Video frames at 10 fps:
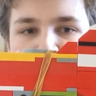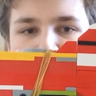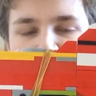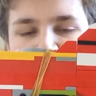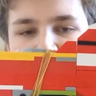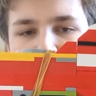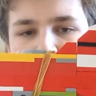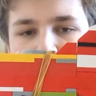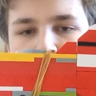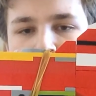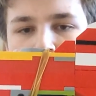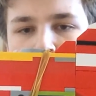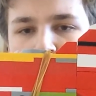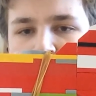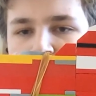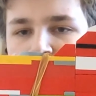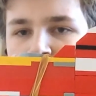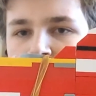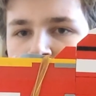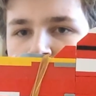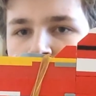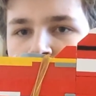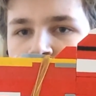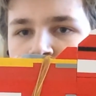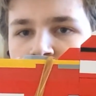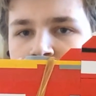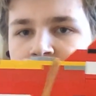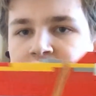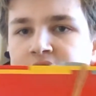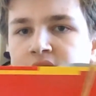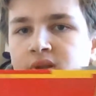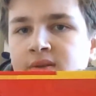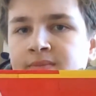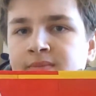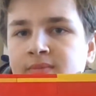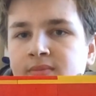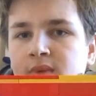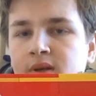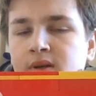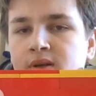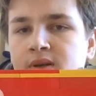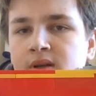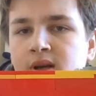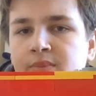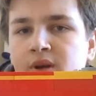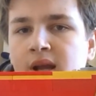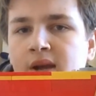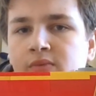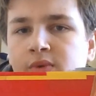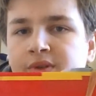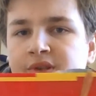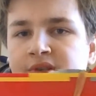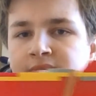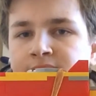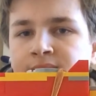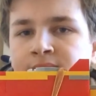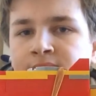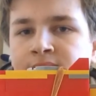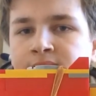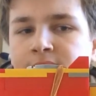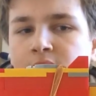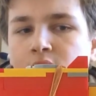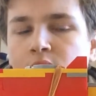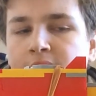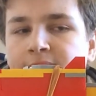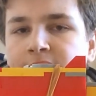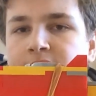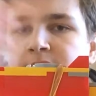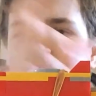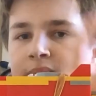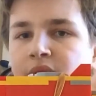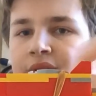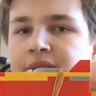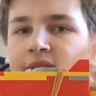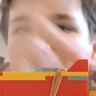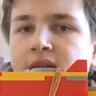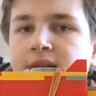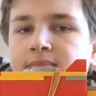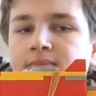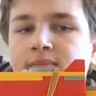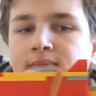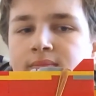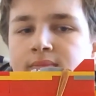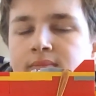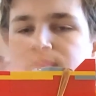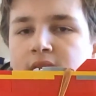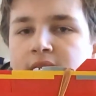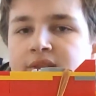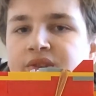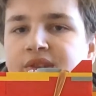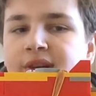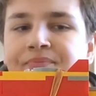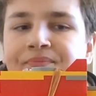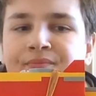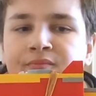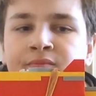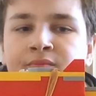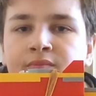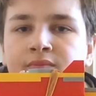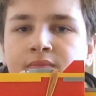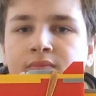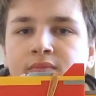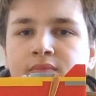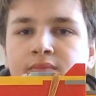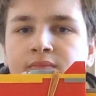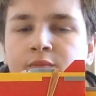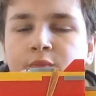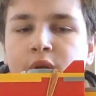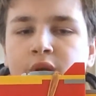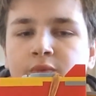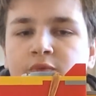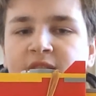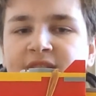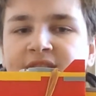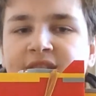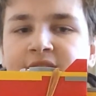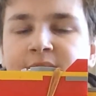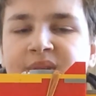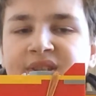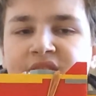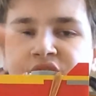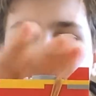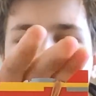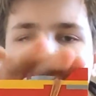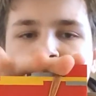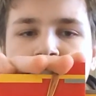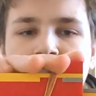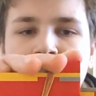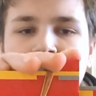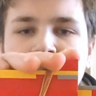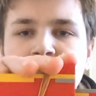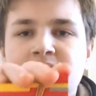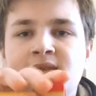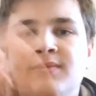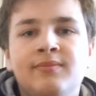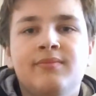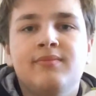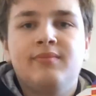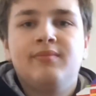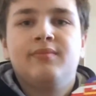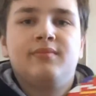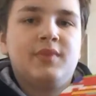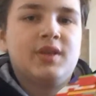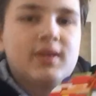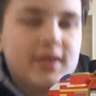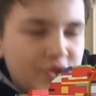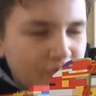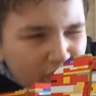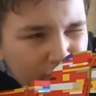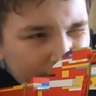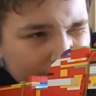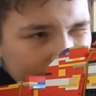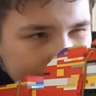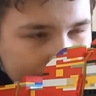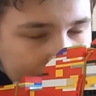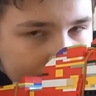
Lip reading: To extend it, all you have to do is grab the stock and pull it outwards, away from the main body of the gun, like so. It rests into position, like this. You can then shoulder it again,